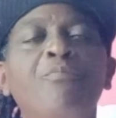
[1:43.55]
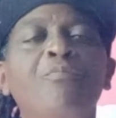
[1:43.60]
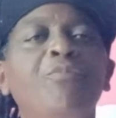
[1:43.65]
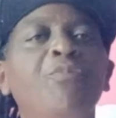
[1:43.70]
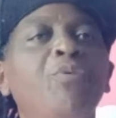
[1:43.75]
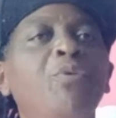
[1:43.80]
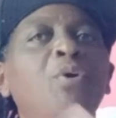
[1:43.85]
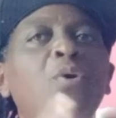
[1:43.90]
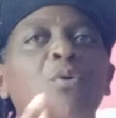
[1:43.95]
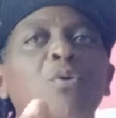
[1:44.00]

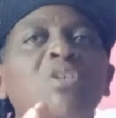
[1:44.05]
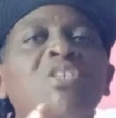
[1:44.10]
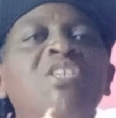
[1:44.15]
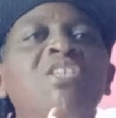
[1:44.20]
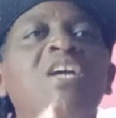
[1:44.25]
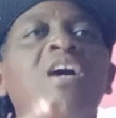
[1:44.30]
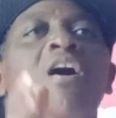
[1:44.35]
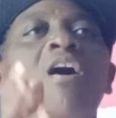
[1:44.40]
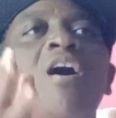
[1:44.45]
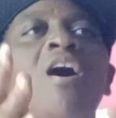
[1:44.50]
No,
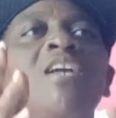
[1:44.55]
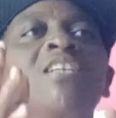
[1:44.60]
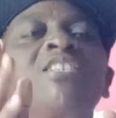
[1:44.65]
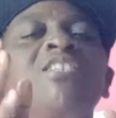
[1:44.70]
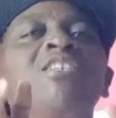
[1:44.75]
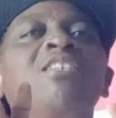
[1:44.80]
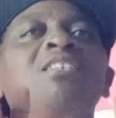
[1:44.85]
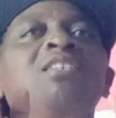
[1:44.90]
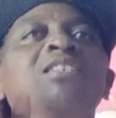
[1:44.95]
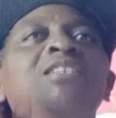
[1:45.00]
she, as uh,
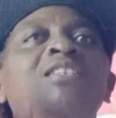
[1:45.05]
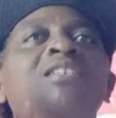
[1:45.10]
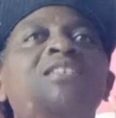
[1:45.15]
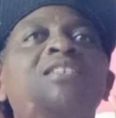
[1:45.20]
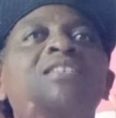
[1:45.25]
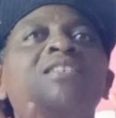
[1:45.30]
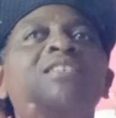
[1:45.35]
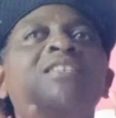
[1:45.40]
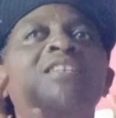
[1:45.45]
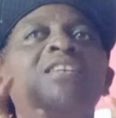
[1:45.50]
she
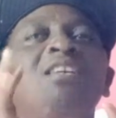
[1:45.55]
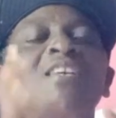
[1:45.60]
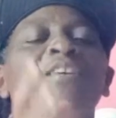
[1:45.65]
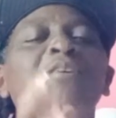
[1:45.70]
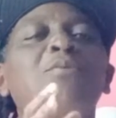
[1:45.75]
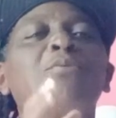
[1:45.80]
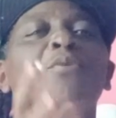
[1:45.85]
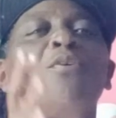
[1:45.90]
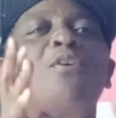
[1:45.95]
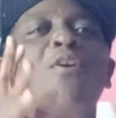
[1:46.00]

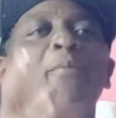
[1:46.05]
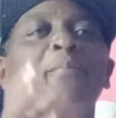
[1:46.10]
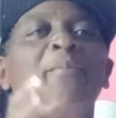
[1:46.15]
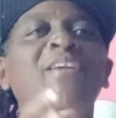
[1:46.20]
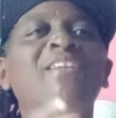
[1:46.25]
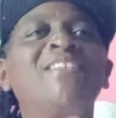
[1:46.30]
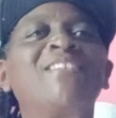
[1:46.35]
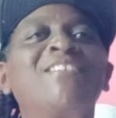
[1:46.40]
see you coming,